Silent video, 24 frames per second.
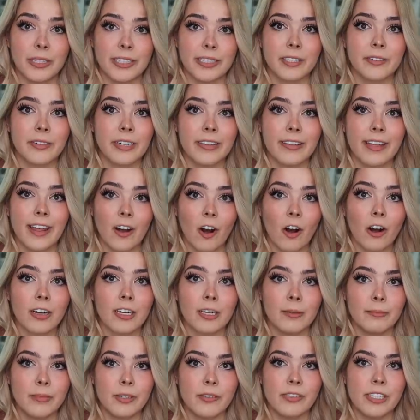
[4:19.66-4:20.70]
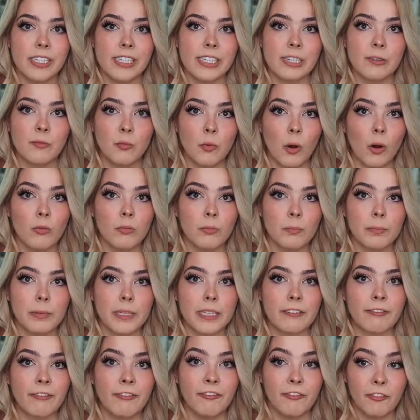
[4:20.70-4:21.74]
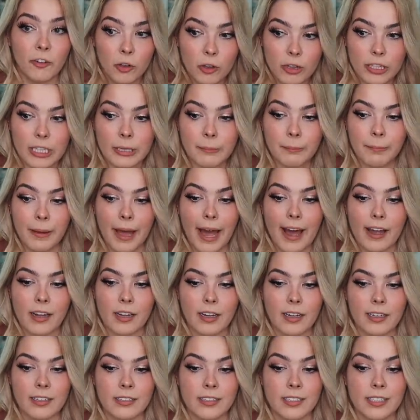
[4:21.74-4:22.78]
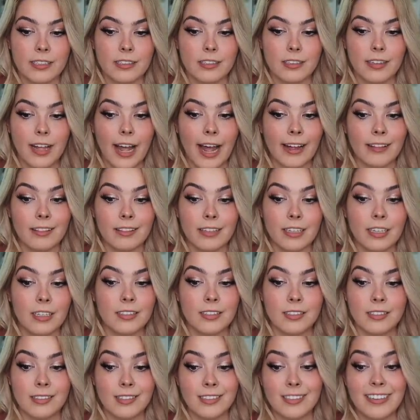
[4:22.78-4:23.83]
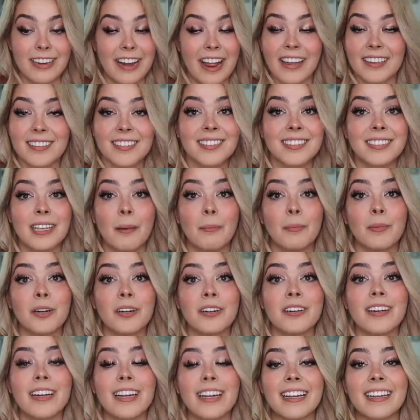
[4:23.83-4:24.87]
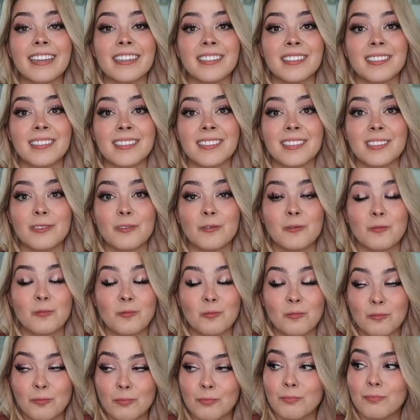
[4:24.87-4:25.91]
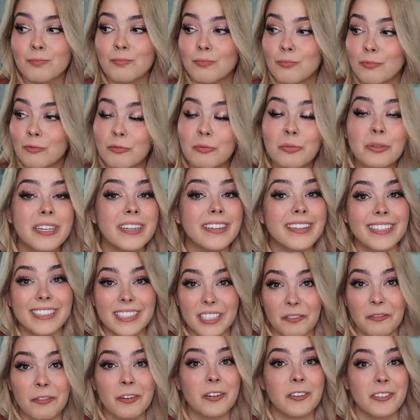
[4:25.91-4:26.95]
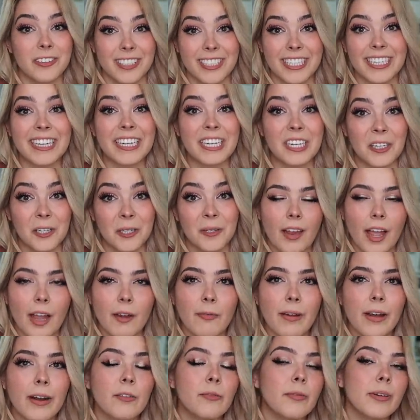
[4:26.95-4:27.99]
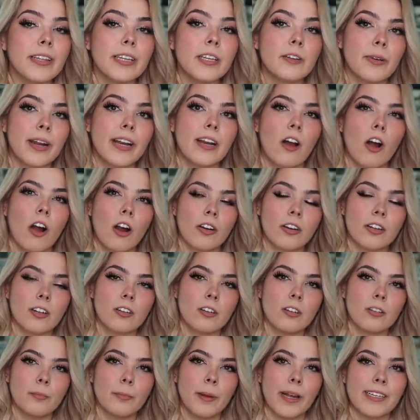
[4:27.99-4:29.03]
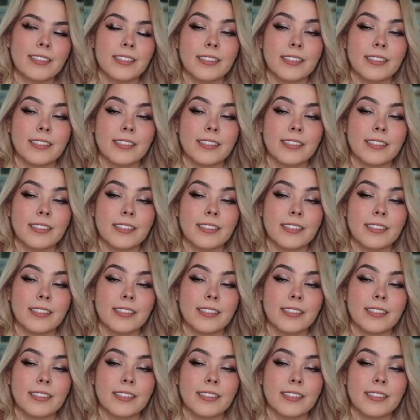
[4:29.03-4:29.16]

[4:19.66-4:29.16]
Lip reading: hearing that our community won't be fully back until at least next summer is really difficult to hear. I read a really great article by